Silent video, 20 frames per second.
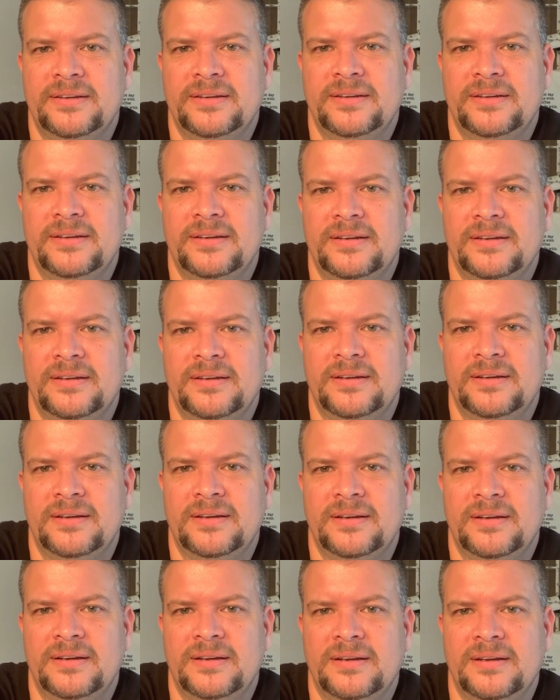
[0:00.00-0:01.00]

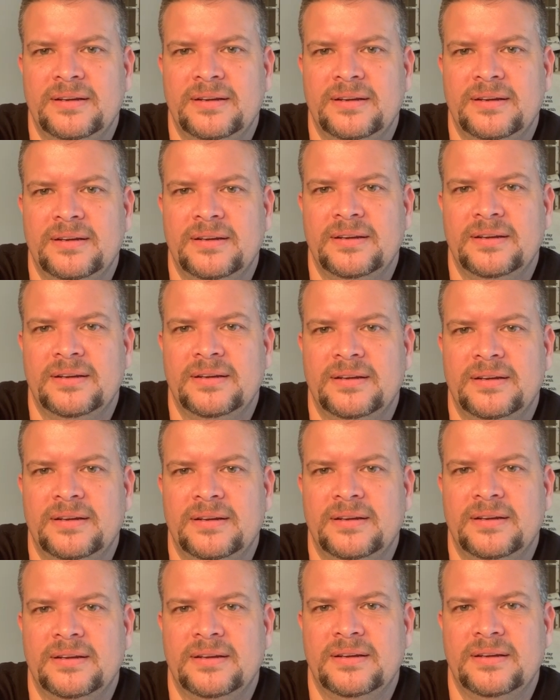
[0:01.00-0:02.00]

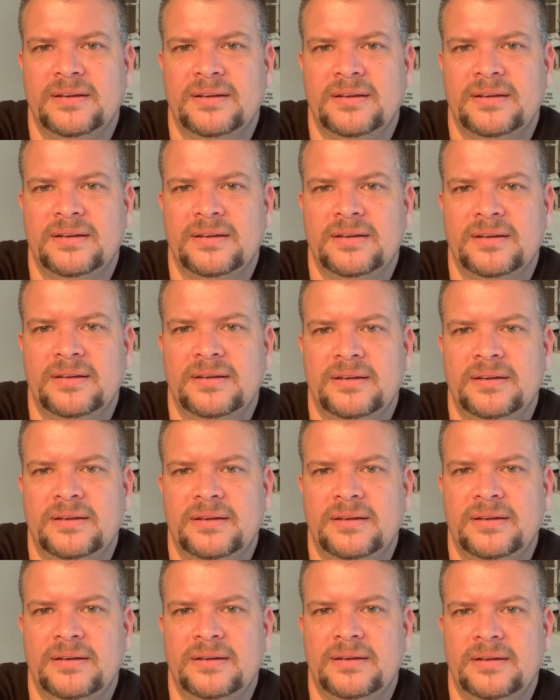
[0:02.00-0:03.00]

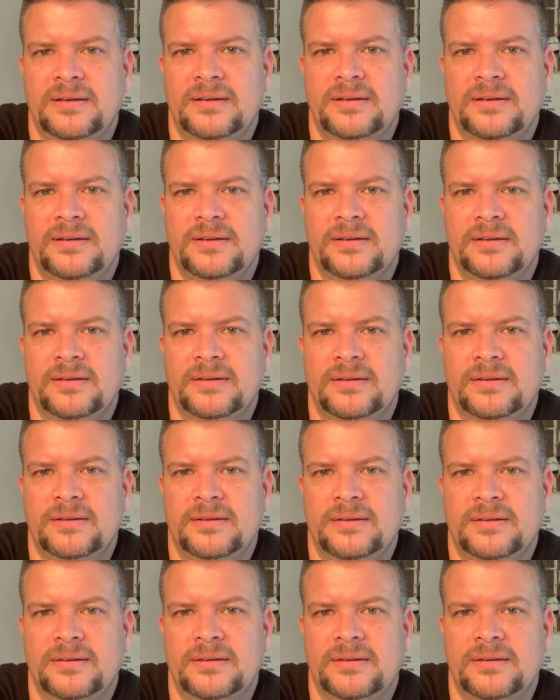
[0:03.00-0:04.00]

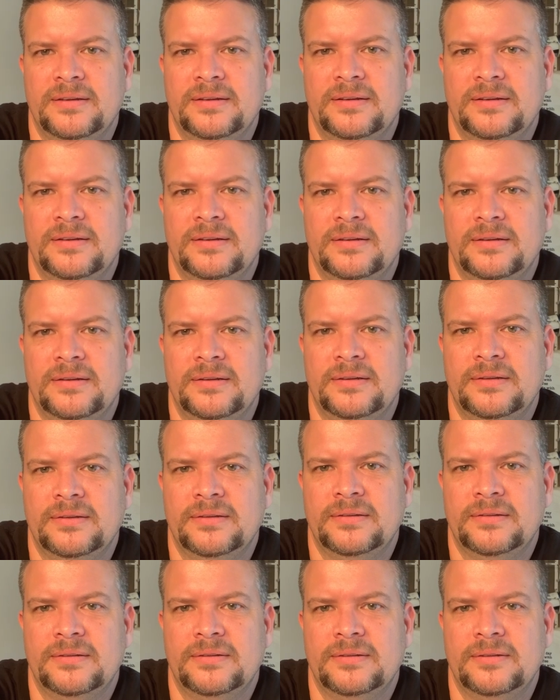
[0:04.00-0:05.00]
[no speech]